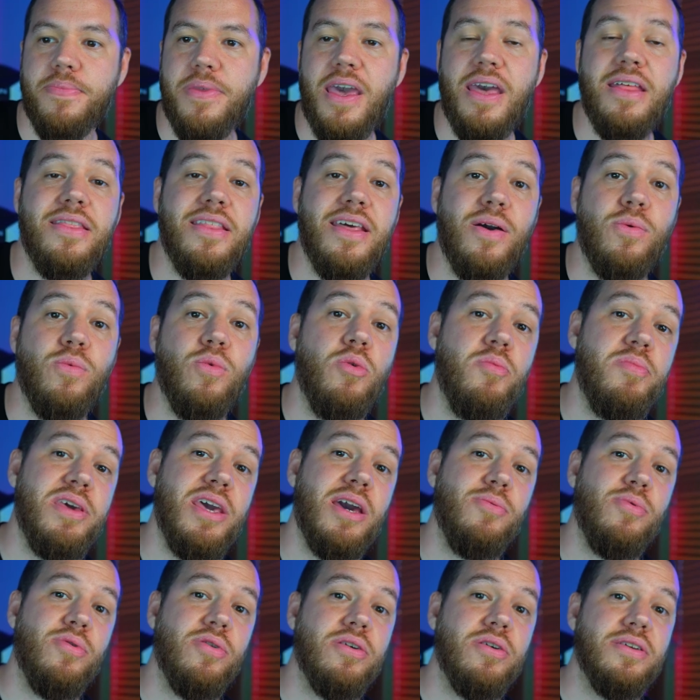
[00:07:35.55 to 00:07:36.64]
And then we'll be
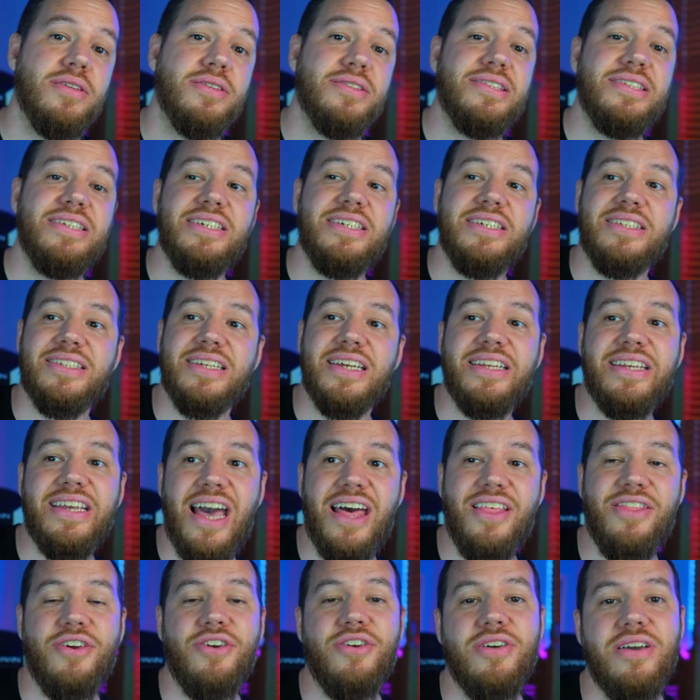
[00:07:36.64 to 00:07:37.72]
able to see
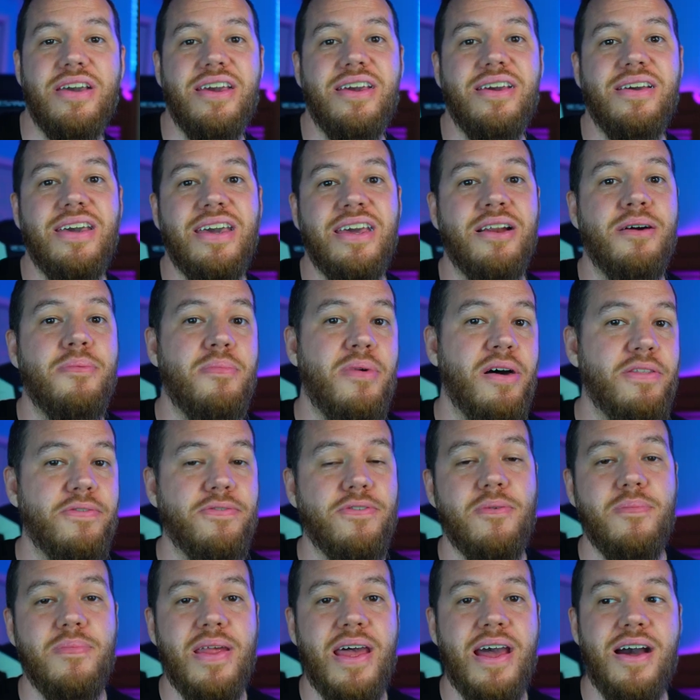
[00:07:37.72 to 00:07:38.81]
together in a month
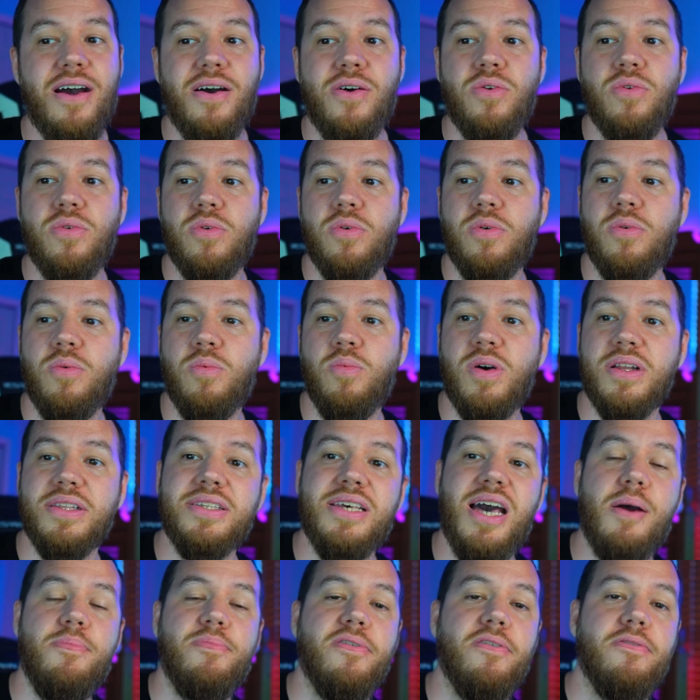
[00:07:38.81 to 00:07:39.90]
from now what
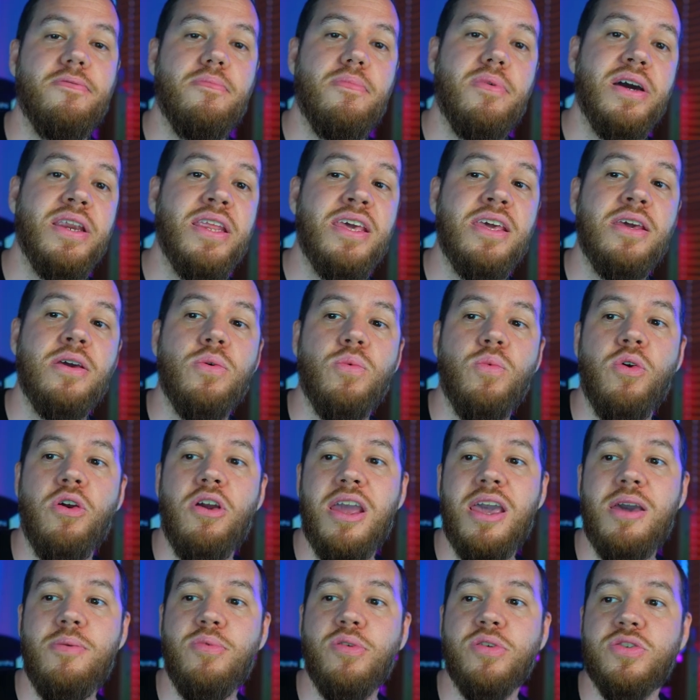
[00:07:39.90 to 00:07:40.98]
type of money we're
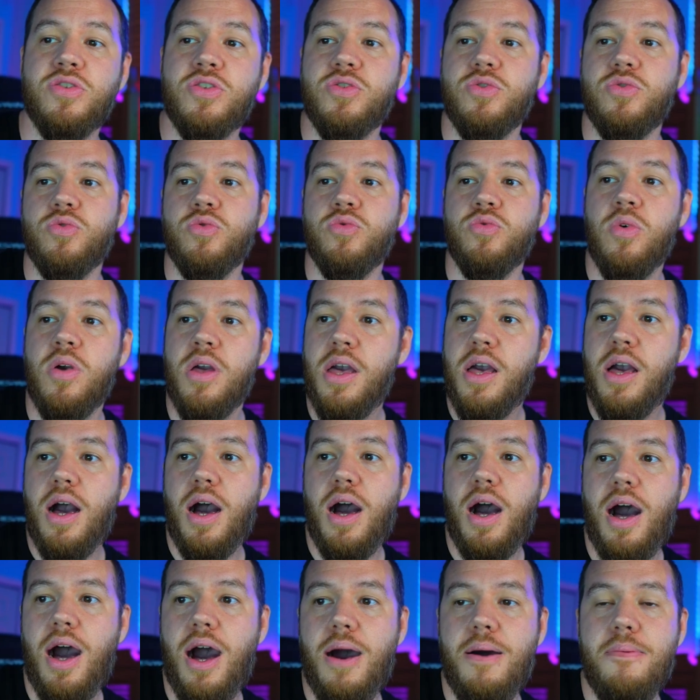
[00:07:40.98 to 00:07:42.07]
able to
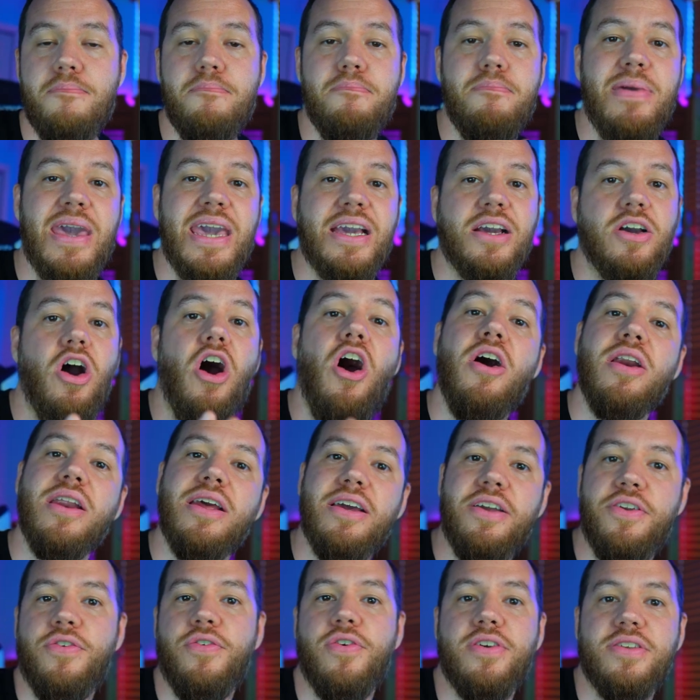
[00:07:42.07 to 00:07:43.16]
make on
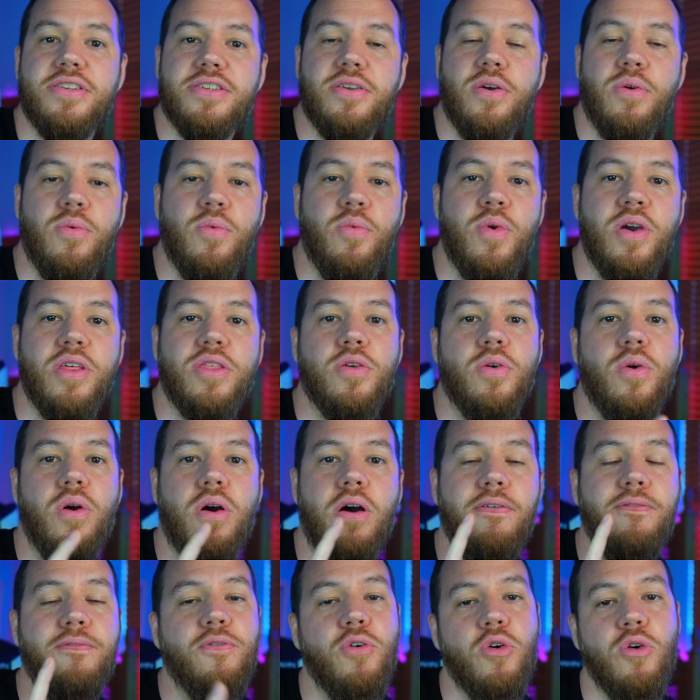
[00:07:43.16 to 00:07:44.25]
interest with a
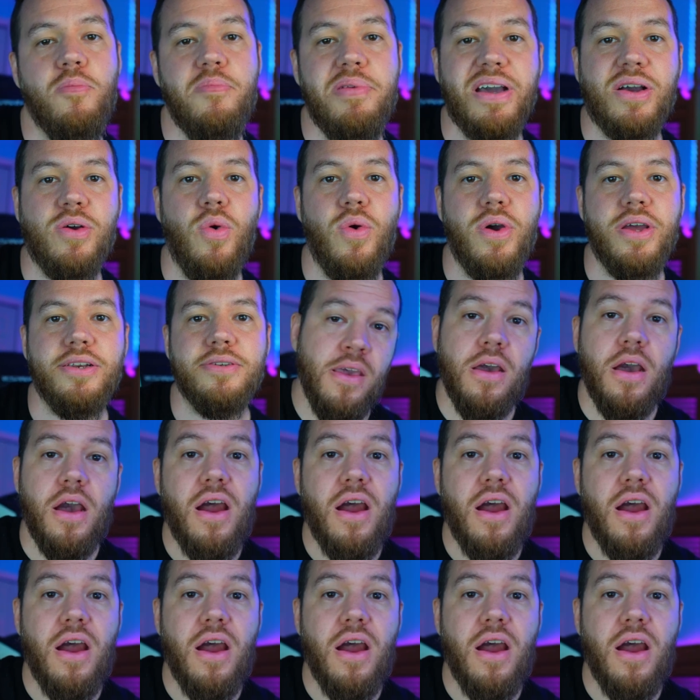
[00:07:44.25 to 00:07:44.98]
full Bitcoin.